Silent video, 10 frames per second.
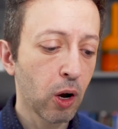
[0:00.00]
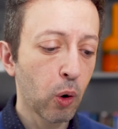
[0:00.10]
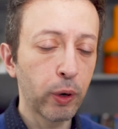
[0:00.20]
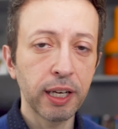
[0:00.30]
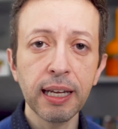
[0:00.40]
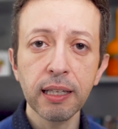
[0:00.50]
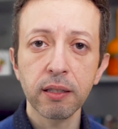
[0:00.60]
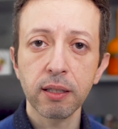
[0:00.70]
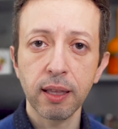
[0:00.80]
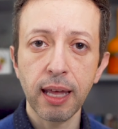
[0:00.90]
We need
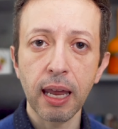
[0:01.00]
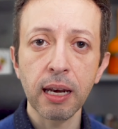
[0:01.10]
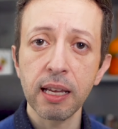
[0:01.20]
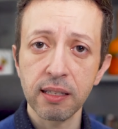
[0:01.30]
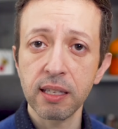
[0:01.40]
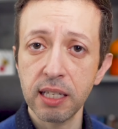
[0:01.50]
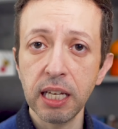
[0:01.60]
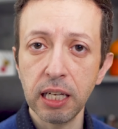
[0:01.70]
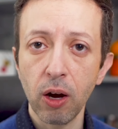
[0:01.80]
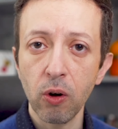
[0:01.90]
to then, as a C
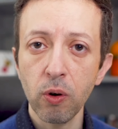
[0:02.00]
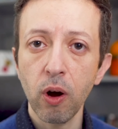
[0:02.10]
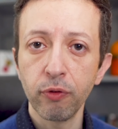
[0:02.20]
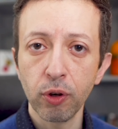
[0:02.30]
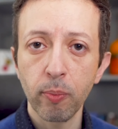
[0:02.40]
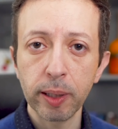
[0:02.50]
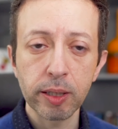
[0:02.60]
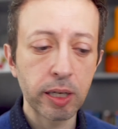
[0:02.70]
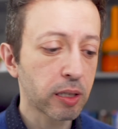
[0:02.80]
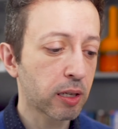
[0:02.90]
E O of your
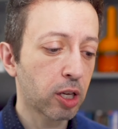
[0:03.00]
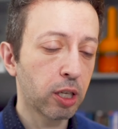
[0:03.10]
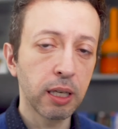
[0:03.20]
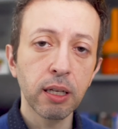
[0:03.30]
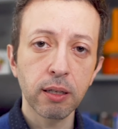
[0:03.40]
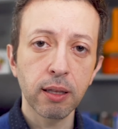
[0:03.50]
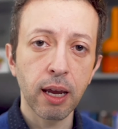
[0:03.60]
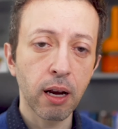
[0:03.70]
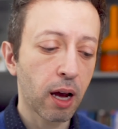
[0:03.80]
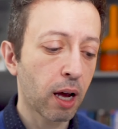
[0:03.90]
business, you need to
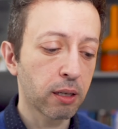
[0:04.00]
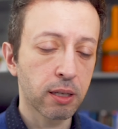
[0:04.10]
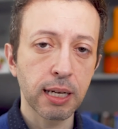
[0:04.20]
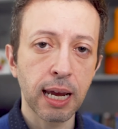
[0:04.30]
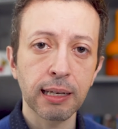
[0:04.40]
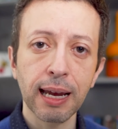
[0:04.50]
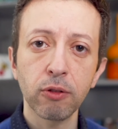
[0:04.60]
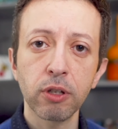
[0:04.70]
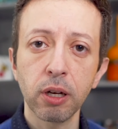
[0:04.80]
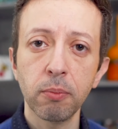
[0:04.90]
then understand how
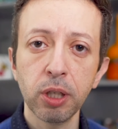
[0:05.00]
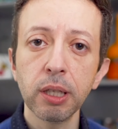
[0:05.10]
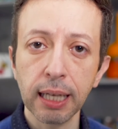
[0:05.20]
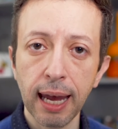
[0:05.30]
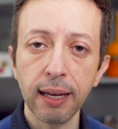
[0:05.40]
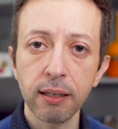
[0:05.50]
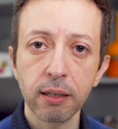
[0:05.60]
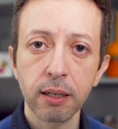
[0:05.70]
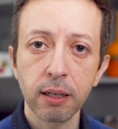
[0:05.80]
to communicate